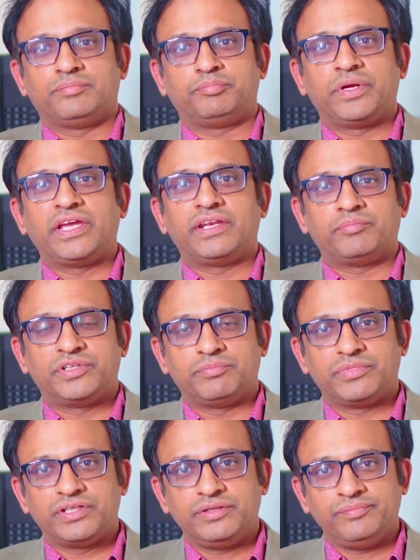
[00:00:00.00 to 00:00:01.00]
pain
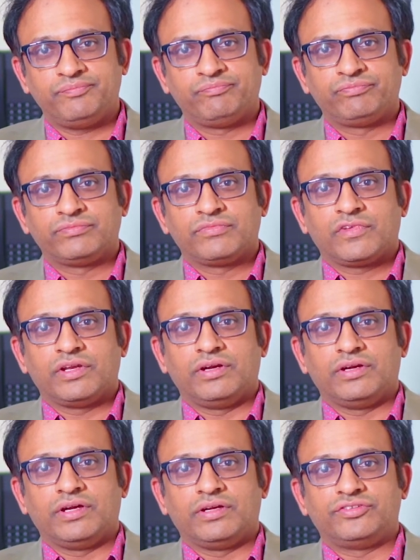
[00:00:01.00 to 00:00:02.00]
abdomen,
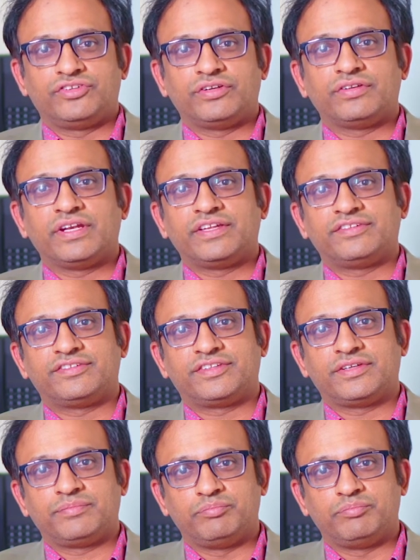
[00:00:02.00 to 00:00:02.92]
generalized